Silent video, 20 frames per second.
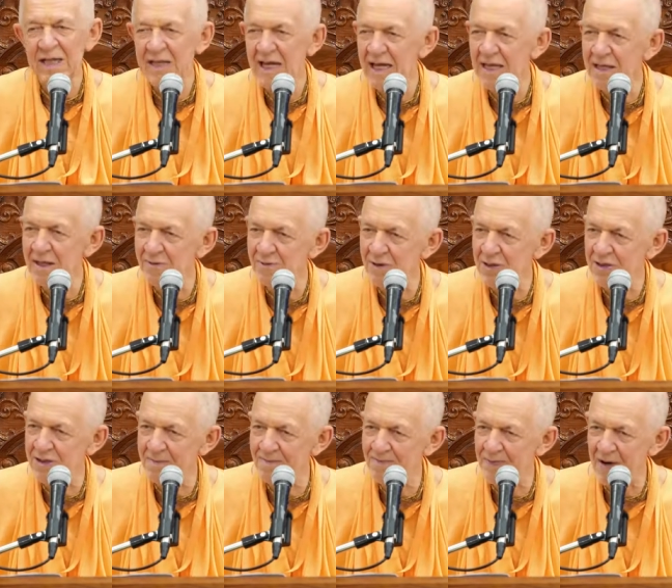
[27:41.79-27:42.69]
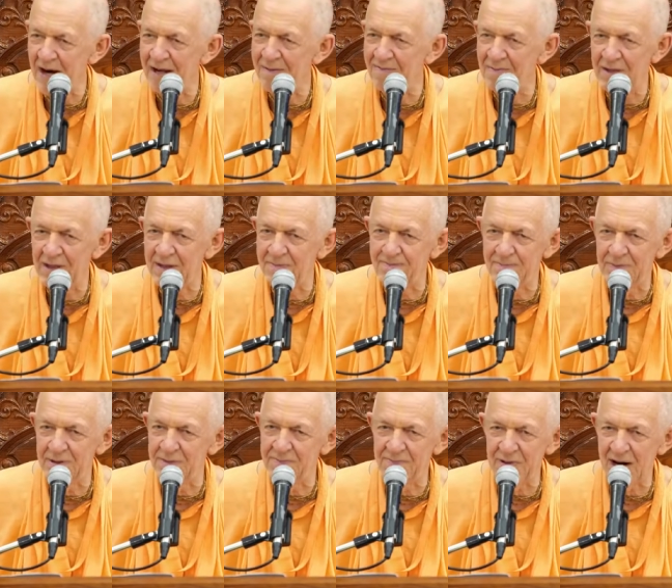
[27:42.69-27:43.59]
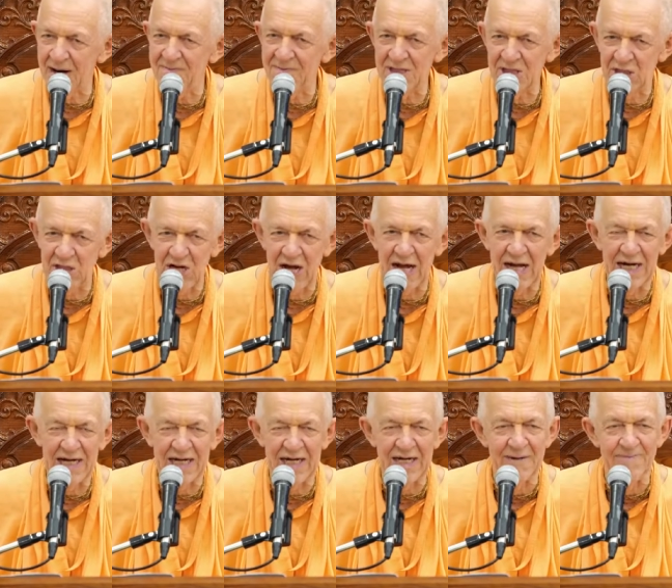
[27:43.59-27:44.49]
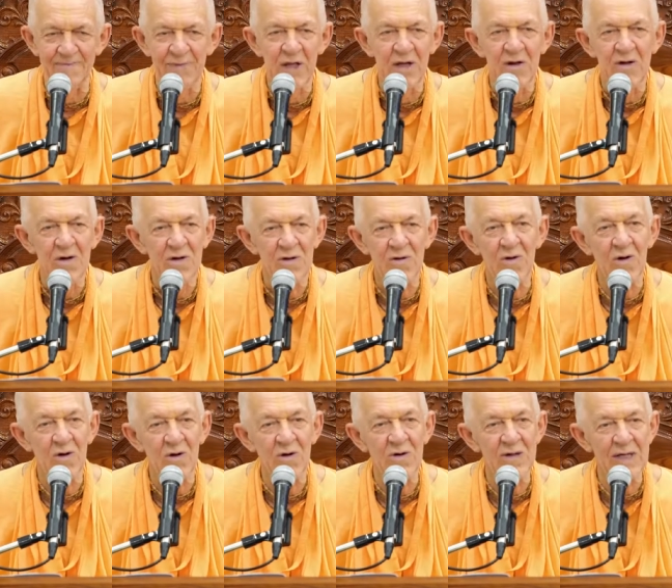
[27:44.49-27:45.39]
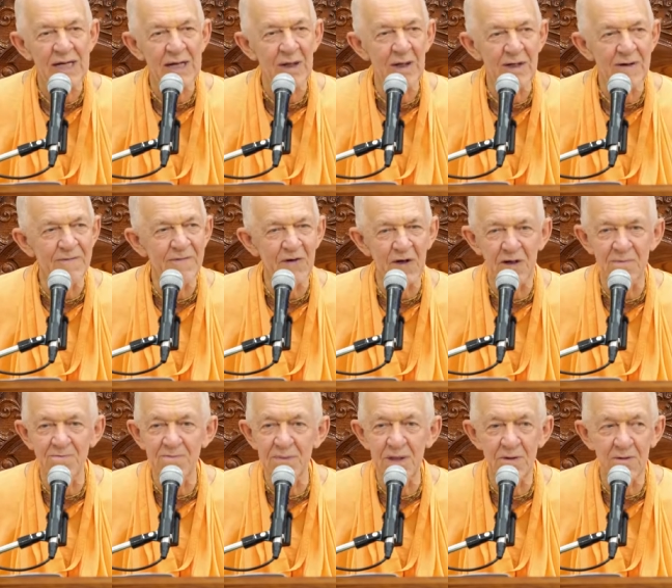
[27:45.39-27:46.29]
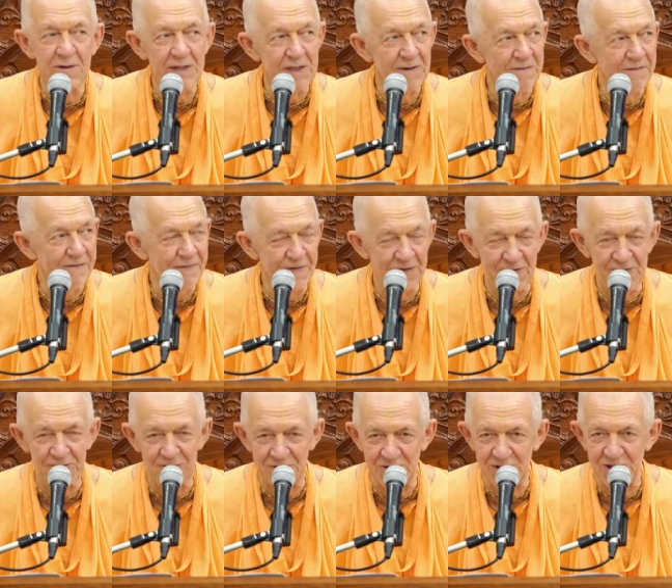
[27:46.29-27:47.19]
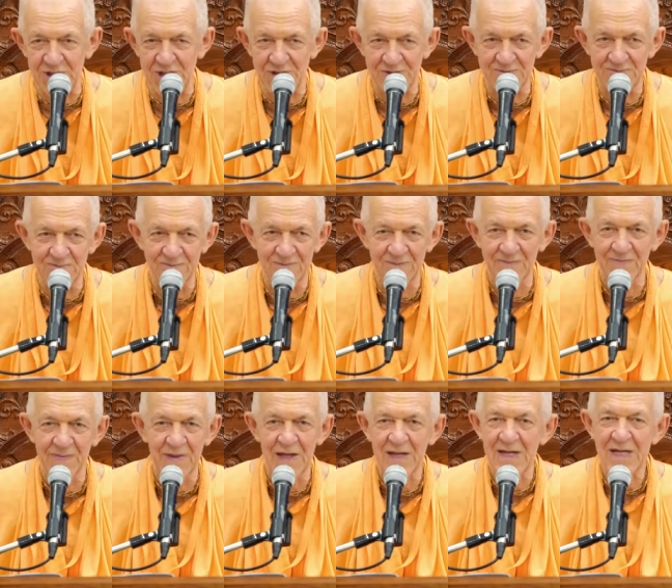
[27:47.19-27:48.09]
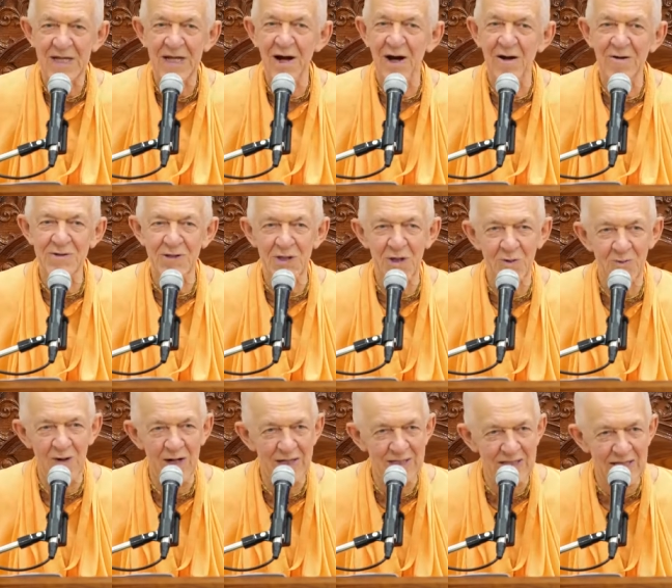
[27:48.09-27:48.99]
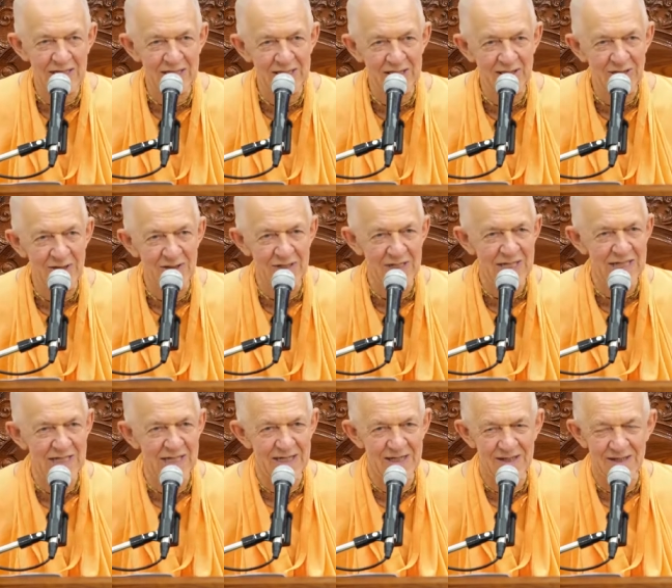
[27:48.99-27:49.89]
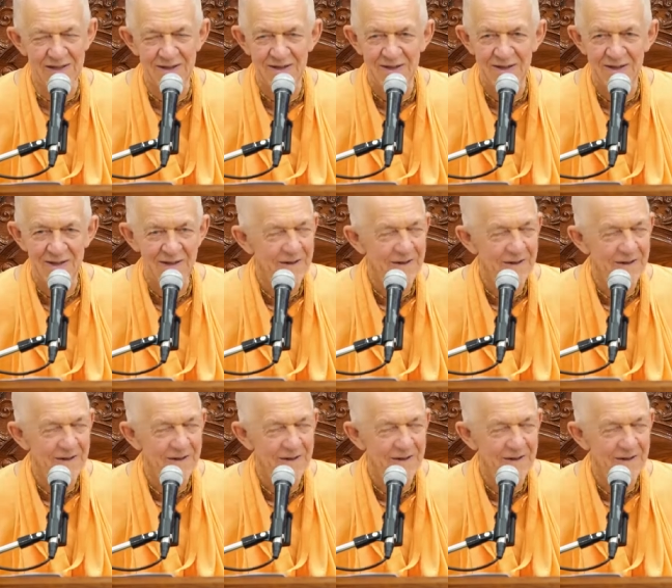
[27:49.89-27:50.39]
And then there was the, Brahm, the, the Brahmachari who only lived on milk and fruits. He also wanted to see it.